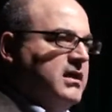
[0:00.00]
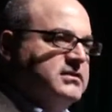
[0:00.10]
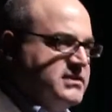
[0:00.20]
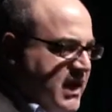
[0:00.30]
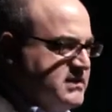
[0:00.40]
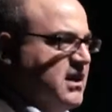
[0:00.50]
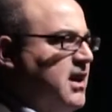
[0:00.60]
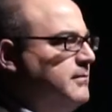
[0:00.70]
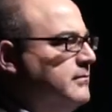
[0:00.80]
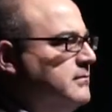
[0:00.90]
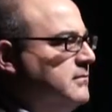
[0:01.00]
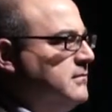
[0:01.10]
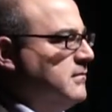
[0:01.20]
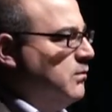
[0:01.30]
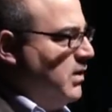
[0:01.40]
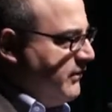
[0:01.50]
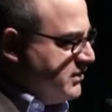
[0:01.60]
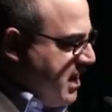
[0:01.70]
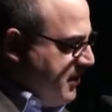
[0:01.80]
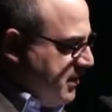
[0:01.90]
It's nighttime. Whatever
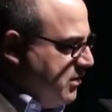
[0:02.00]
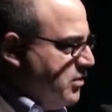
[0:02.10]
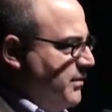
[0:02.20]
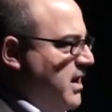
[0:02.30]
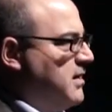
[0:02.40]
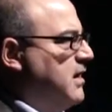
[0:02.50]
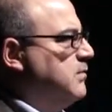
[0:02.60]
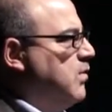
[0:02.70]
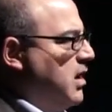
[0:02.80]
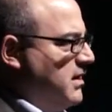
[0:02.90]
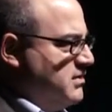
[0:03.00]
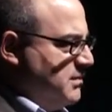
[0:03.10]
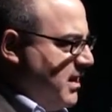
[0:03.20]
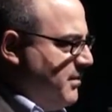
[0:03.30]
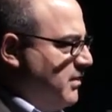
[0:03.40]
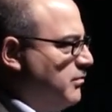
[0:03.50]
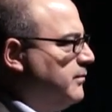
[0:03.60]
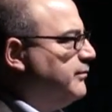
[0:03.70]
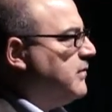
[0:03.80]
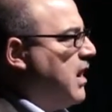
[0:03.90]
time I'd go to bed, I'd walk into my
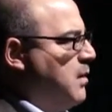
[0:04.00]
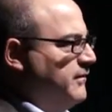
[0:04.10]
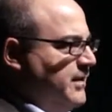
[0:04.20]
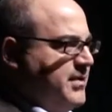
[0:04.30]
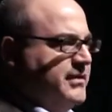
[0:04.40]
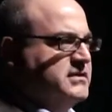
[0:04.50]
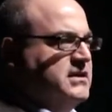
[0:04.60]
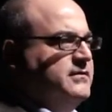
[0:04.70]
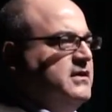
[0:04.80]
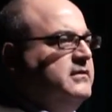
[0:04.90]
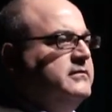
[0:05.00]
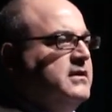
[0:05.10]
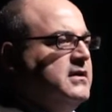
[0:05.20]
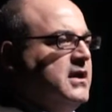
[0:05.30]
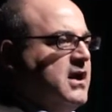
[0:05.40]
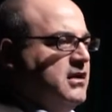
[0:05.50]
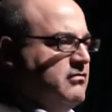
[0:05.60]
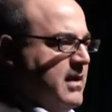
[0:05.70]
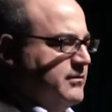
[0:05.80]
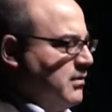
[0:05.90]
bedroom. I would flip on the TV. I'd
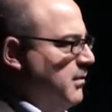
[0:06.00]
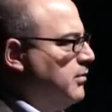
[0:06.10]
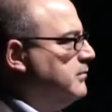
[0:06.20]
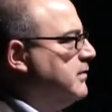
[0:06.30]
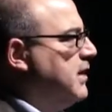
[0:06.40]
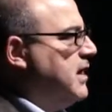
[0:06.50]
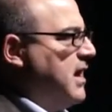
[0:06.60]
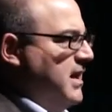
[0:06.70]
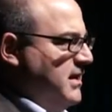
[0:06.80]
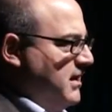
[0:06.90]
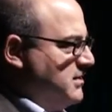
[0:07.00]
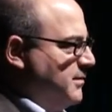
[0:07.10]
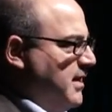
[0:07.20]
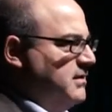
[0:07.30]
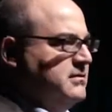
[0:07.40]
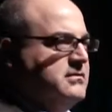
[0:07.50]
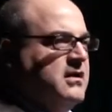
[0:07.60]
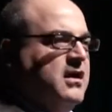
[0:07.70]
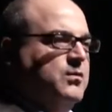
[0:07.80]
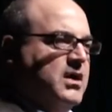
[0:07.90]
grab the remote. I'd get into bed.
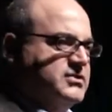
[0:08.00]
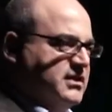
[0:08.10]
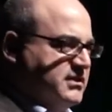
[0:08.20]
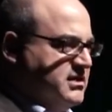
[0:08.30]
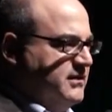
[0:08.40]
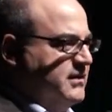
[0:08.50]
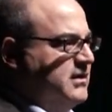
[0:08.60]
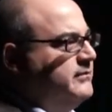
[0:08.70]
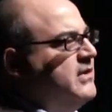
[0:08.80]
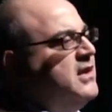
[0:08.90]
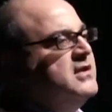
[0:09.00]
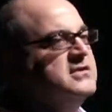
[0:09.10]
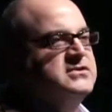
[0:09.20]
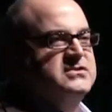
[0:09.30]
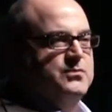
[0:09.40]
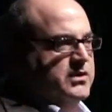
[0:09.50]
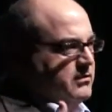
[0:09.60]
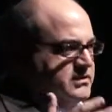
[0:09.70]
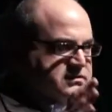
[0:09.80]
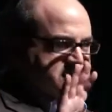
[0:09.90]
I'd watch a little TV.
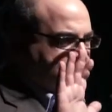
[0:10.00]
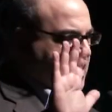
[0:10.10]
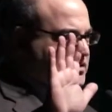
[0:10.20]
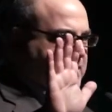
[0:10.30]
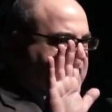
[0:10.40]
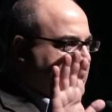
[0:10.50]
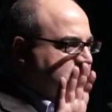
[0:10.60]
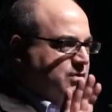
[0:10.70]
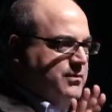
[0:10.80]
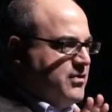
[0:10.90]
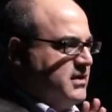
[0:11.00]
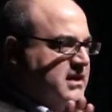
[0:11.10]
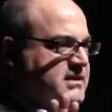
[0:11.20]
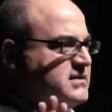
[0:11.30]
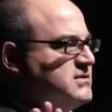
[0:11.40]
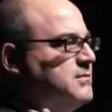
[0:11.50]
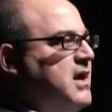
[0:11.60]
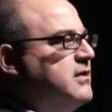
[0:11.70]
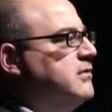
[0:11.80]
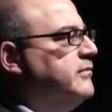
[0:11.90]
Whether it's on demand or broadcast, doesn't
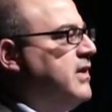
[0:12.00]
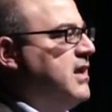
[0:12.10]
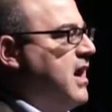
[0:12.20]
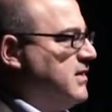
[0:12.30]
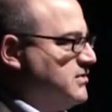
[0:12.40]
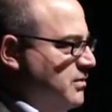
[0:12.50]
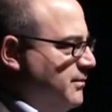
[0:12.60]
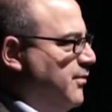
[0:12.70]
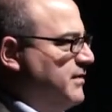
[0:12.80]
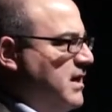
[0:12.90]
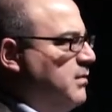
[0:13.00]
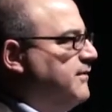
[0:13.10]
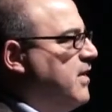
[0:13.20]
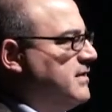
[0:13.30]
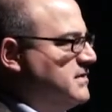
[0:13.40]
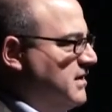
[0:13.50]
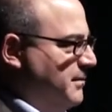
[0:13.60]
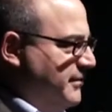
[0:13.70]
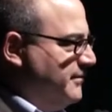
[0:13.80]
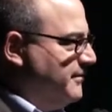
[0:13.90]
matter. At a certain point, I would fall asleep.